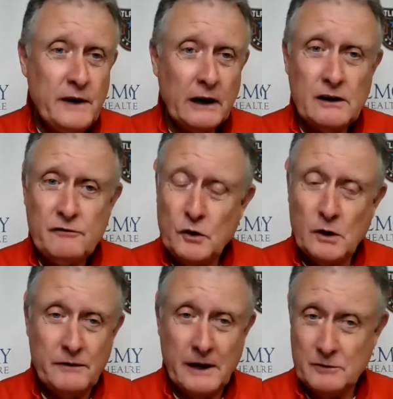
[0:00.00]
very
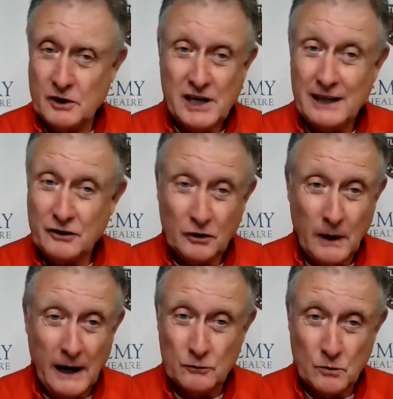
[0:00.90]
few of them just hit the
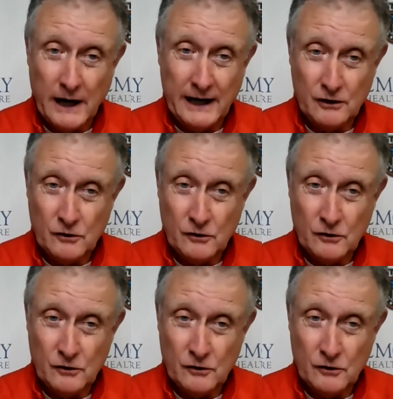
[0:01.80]
ground running.